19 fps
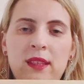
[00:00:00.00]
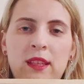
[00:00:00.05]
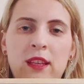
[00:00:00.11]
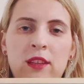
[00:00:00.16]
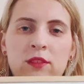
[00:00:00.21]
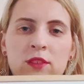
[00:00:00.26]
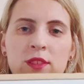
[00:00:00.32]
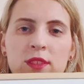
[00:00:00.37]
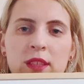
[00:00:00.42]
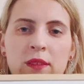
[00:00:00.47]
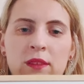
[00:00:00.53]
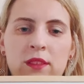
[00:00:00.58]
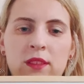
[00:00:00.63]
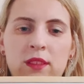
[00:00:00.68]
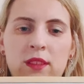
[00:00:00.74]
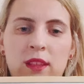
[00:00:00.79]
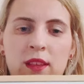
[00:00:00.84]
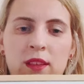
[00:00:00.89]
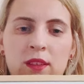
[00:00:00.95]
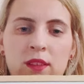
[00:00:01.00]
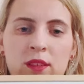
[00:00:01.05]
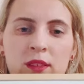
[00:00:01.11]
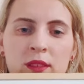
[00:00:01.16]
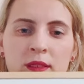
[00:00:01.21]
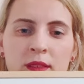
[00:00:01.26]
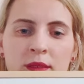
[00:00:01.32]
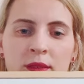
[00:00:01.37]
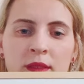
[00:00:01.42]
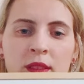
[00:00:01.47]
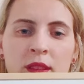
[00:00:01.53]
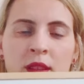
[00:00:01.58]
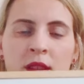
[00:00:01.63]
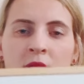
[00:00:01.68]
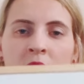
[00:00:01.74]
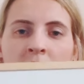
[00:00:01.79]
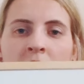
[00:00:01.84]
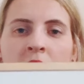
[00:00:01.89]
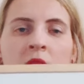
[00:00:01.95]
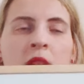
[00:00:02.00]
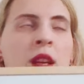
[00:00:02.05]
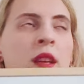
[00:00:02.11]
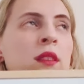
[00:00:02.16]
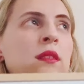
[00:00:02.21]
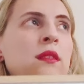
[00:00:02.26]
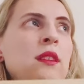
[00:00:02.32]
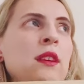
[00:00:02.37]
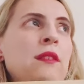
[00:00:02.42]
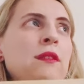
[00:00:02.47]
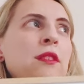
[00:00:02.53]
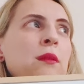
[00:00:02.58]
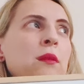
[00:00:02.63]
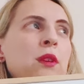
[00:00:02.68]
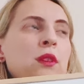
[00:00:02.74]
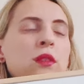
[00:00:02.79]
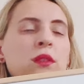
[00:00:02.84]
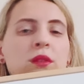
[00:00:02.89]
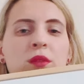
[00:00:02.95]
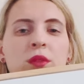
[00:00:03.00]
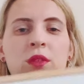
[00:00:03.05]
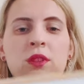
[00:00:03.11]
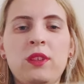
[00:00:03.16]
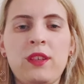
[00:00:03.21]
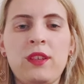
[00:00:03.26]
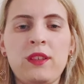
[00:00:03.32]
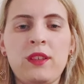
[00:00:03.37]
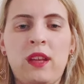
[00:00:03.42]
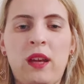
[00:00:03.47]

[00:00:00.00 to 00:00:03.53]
170. And if you want to learn